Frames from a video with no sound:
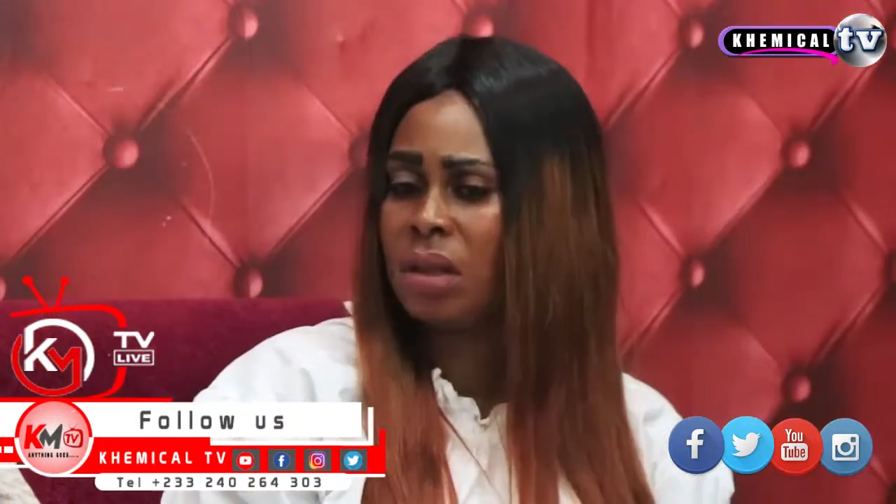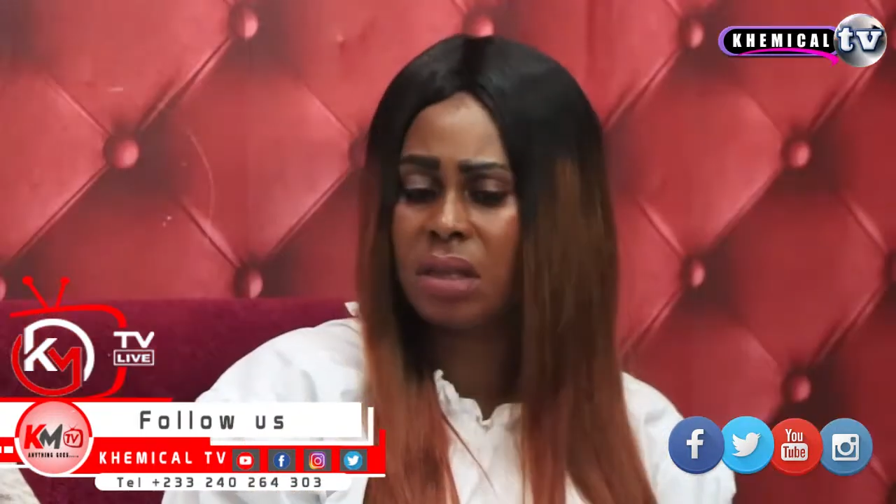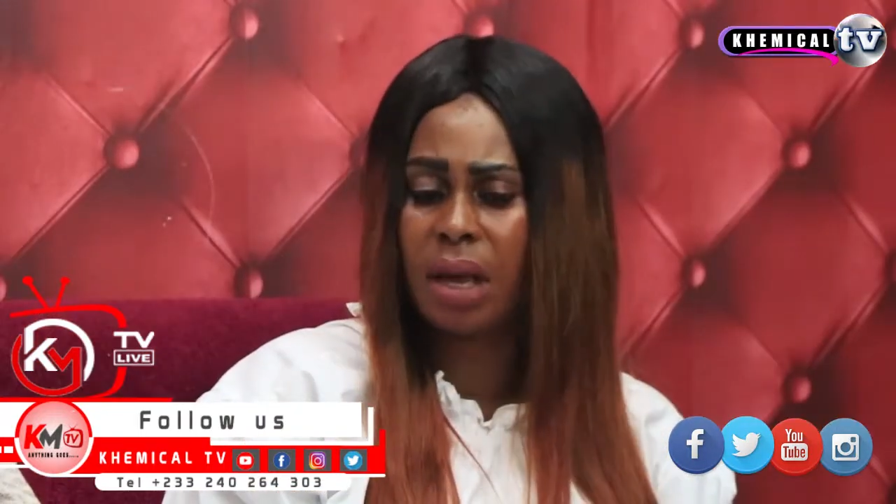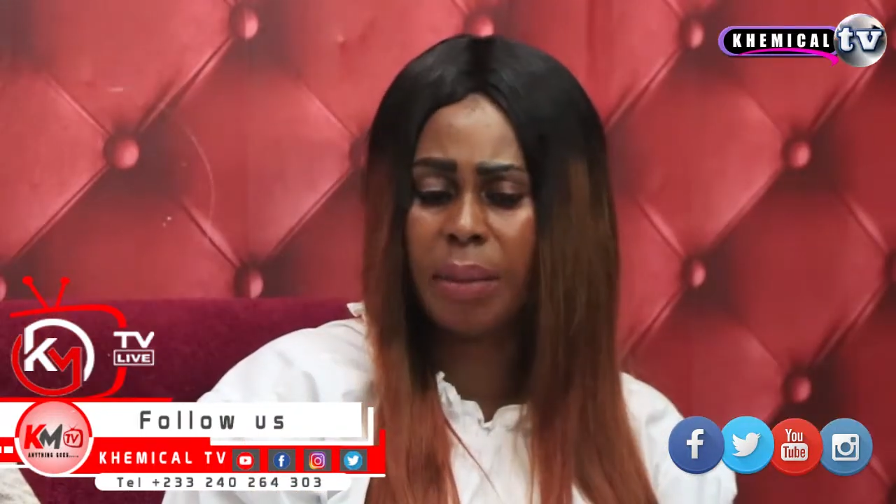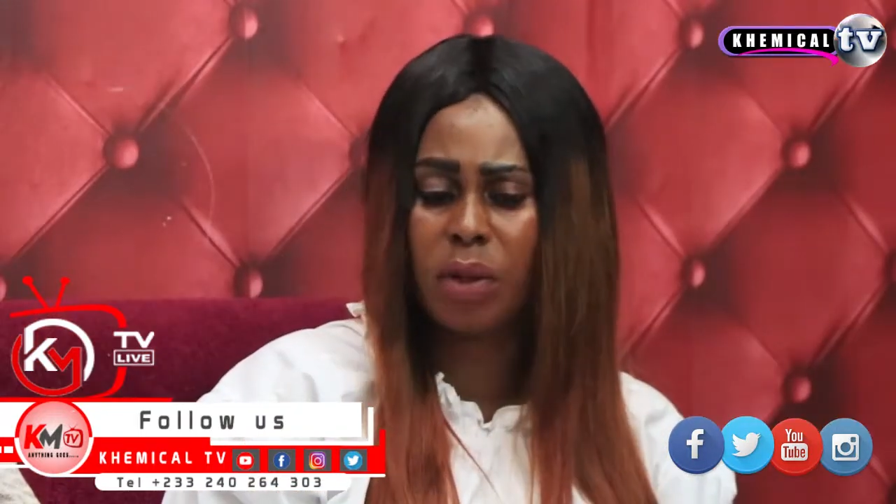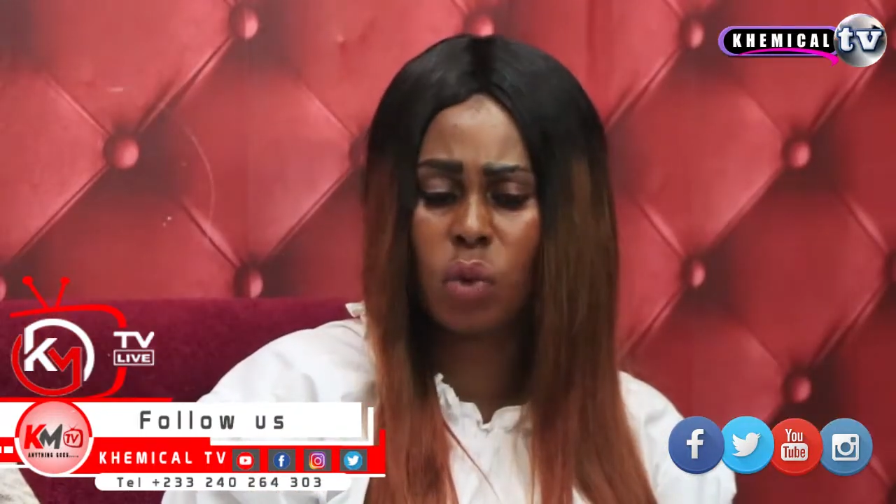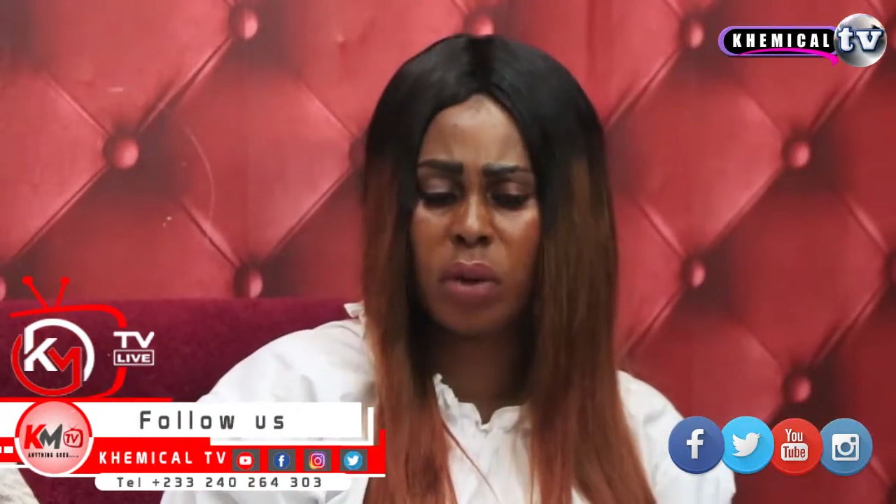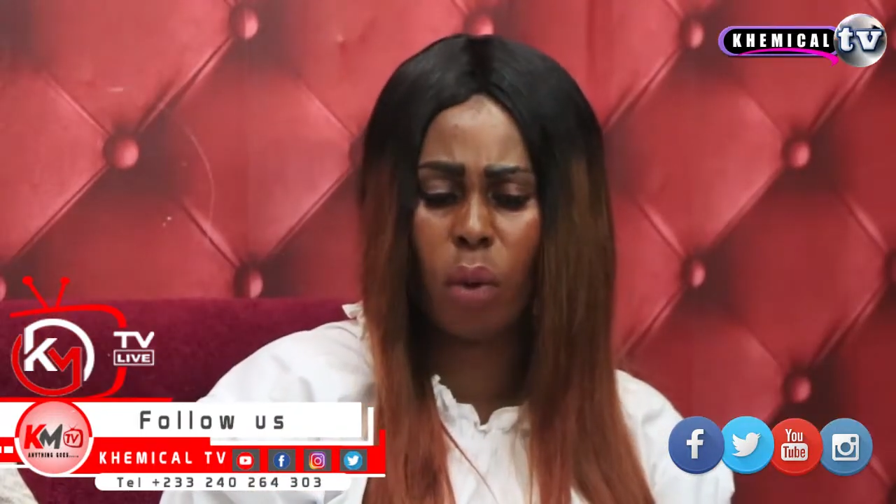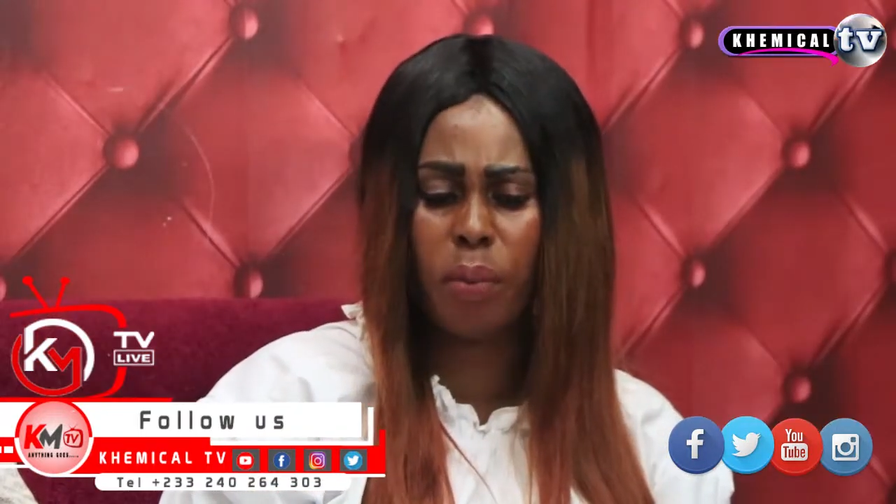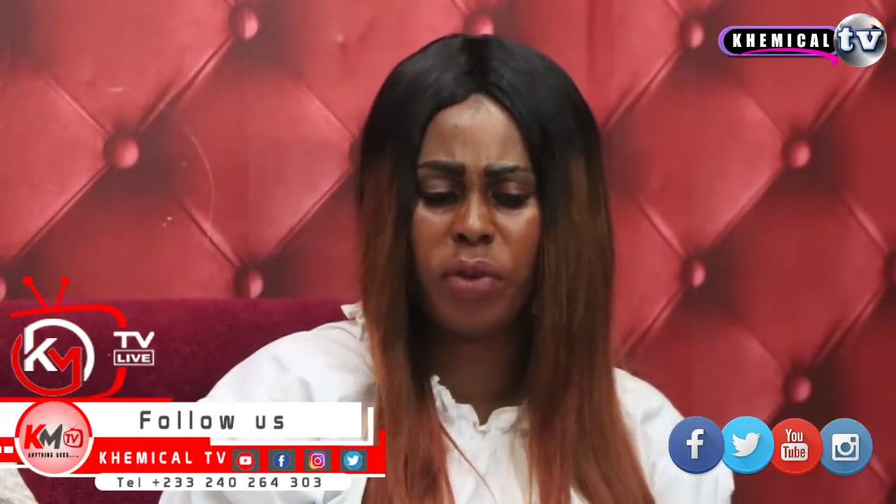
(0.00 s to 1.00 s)
ti se me
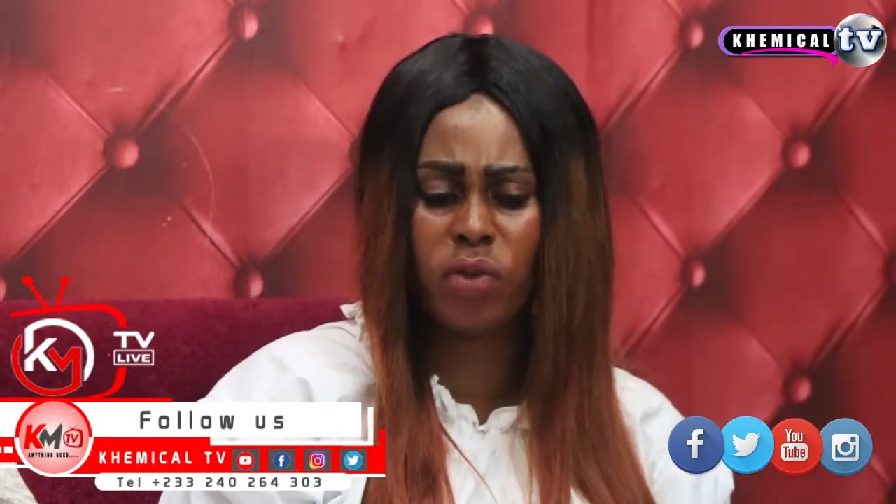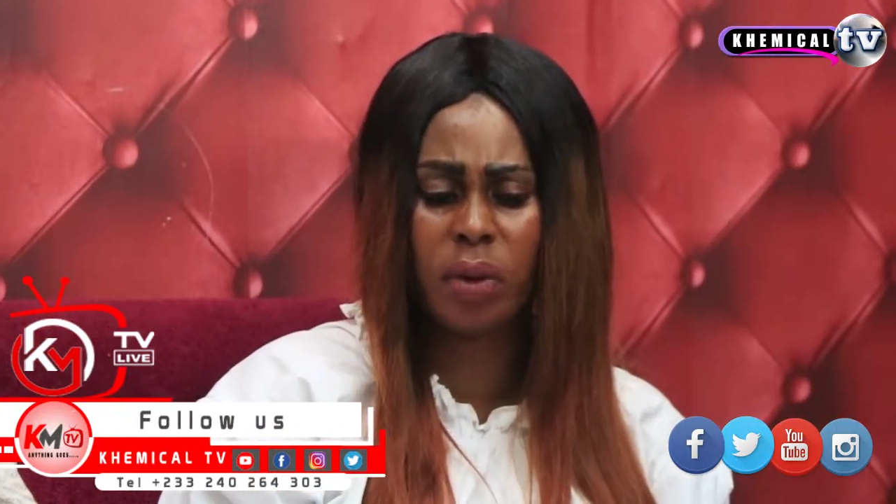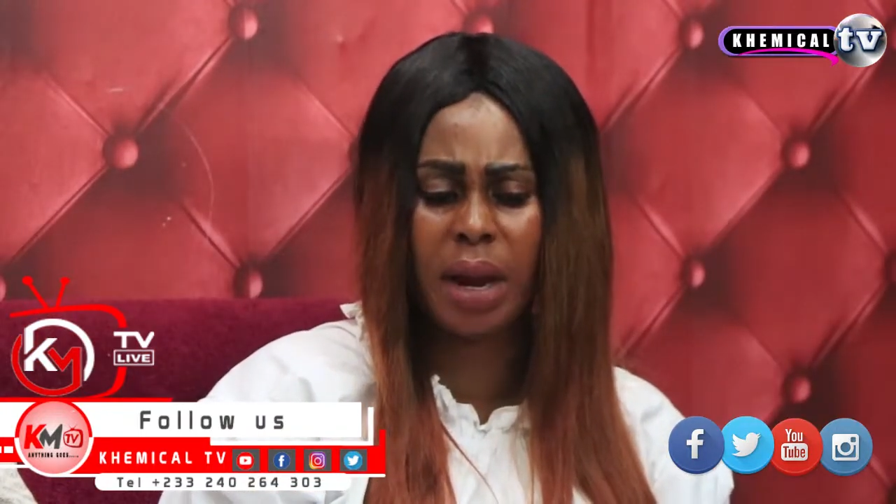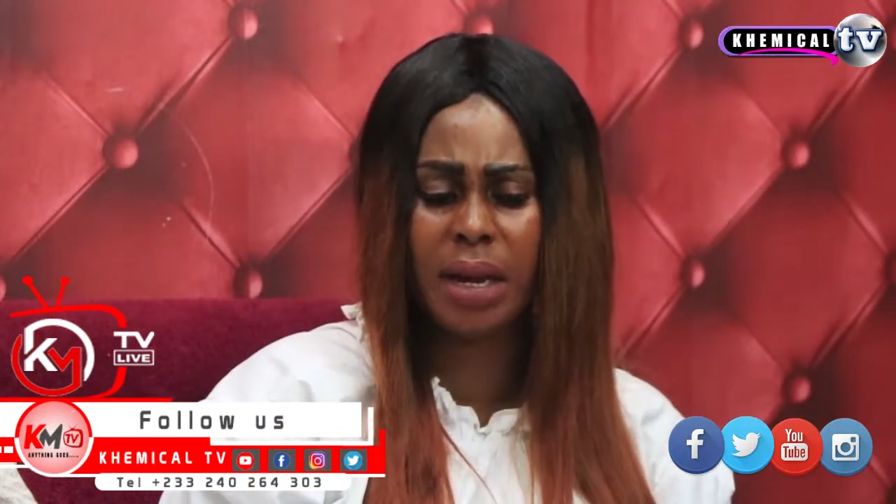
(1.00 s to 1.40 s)
so obi so